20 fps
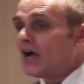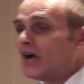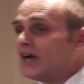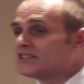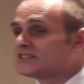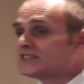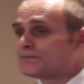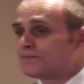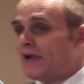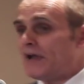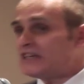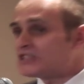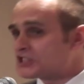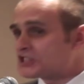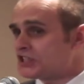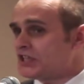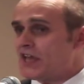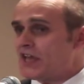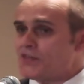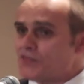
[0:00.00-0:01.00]

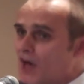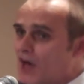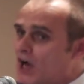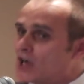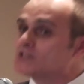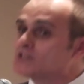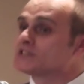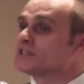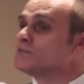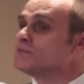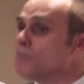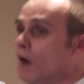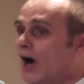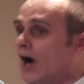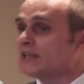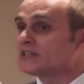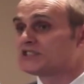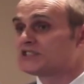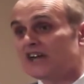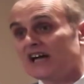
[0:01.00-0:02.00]
Especially those who
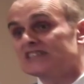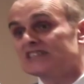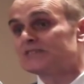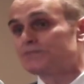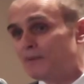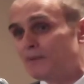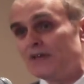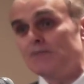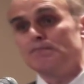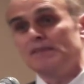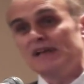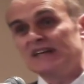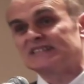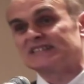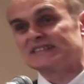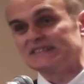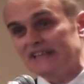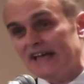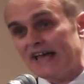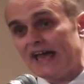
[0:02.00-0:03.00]
might just be
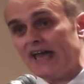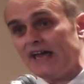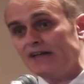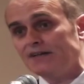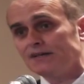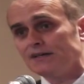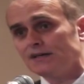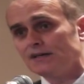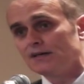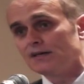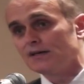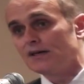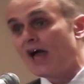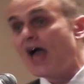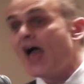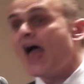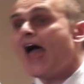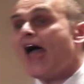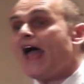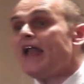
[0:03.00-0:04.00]
misled,
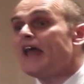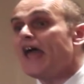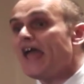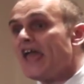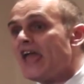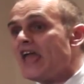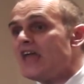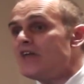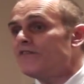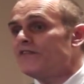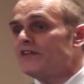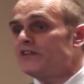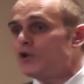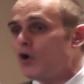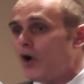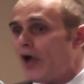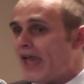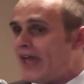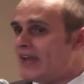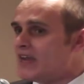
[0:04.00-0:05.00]
and even
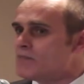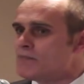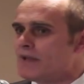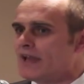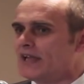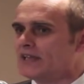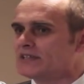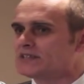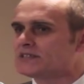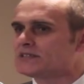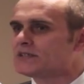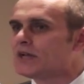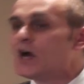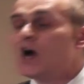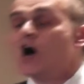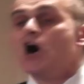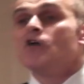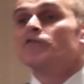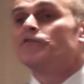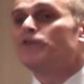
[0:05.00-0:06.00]
your enemies.
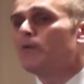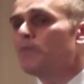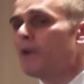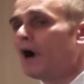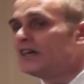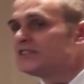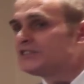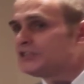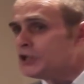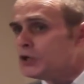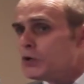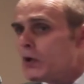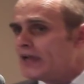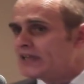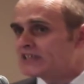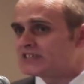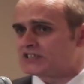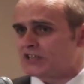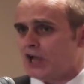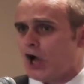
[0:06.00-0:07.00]
For by
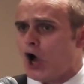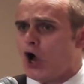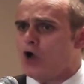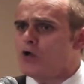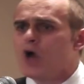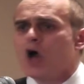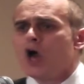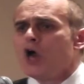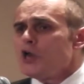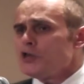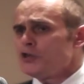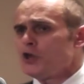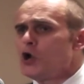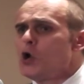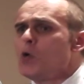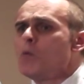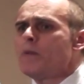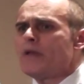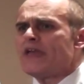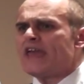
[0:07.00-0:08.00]
doing so, you
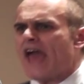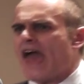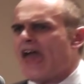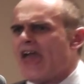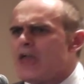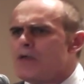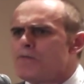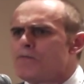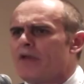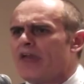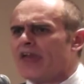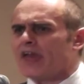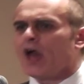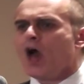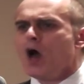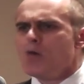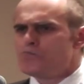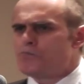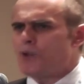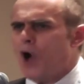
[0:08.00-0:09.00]
will be
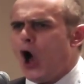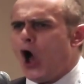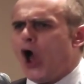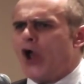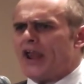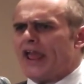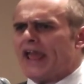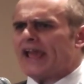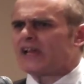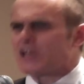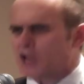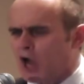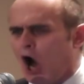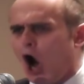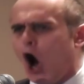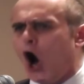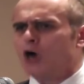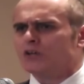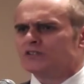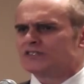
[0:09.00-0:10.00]
heaping burning
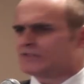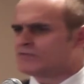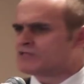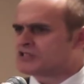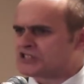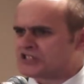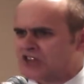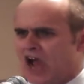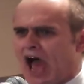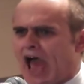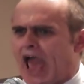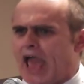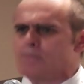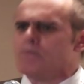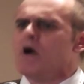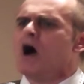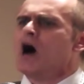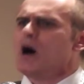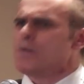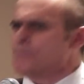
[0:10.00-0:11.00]
coals of
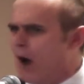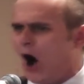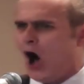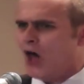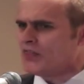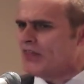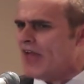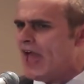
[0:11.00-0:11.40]
shame upon